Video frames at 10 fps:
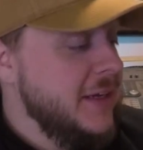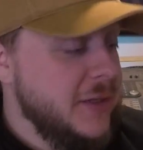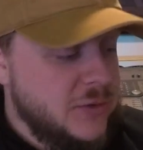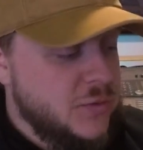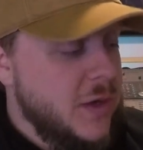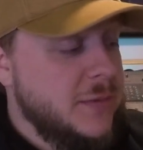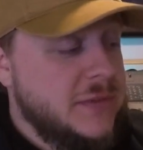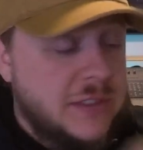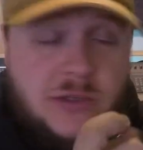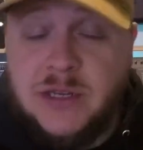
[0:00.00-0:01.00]
Your
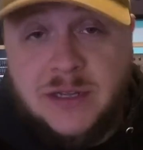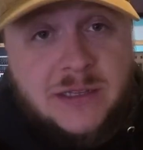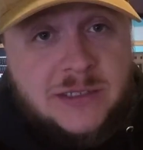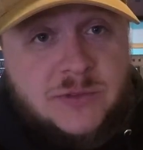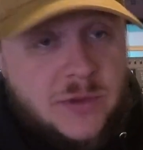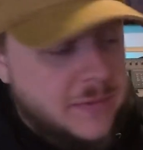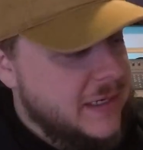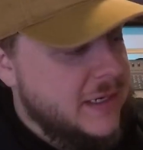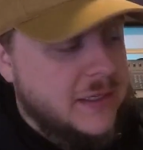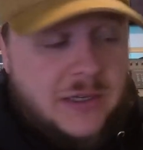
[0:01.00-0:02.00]
drums, you can click a drum kit.